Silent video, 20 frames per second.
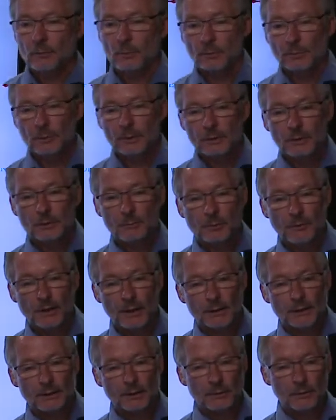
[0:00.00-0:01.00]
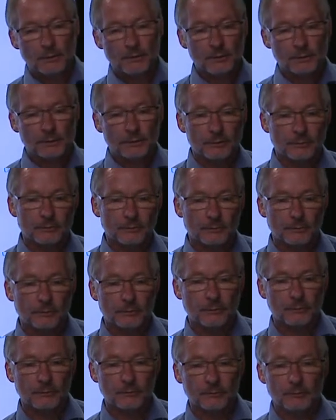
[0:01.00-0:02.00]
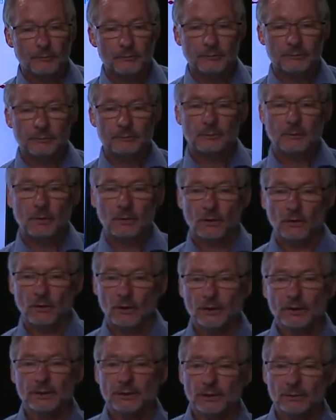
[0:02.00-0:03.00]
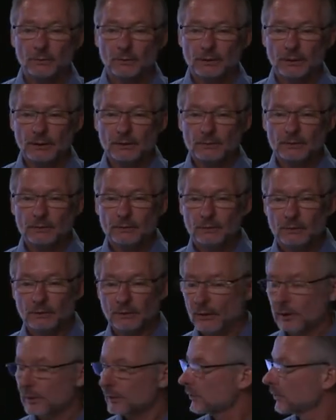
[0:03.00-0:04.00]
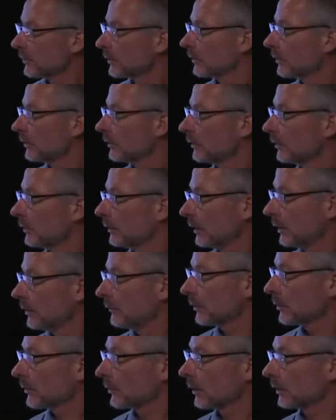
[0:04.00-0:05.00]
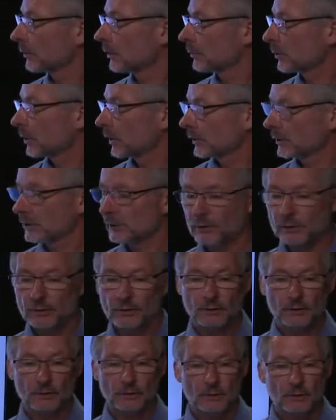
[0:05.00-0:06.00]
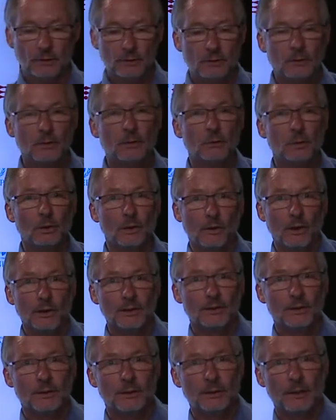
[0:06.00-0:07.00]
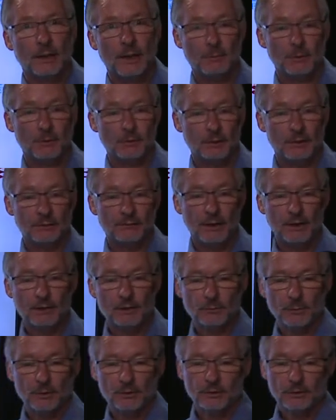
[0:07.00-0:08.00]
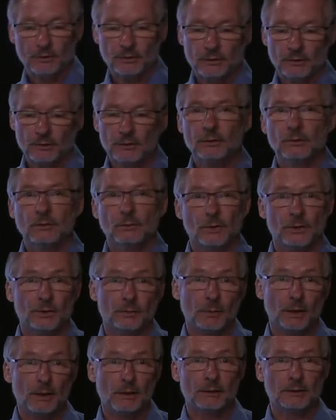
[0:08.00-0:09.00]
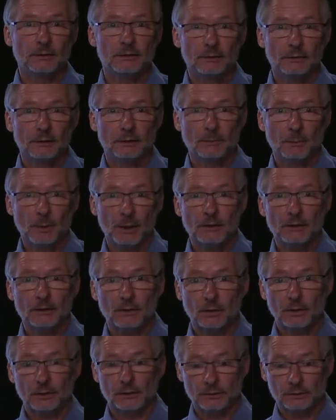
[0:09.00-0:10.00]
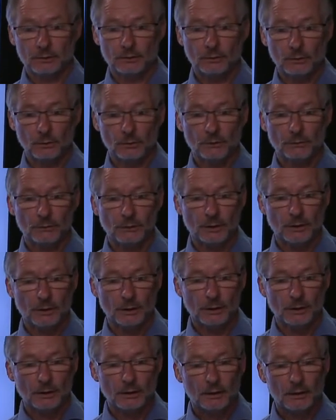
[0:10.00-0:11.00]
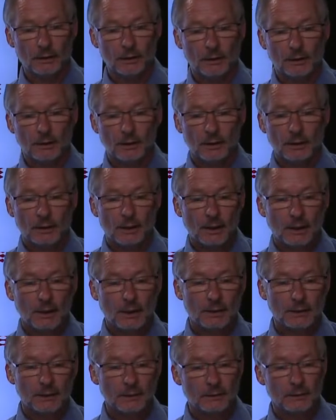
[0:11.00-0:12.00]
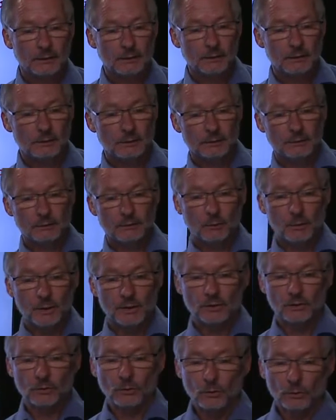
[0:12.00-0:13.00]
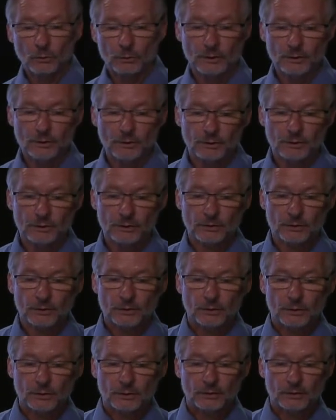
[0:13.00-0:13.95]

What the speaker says: Publicly provided goods are generally large infrastructure projects with large capital investments, which may depend on donor funding and which always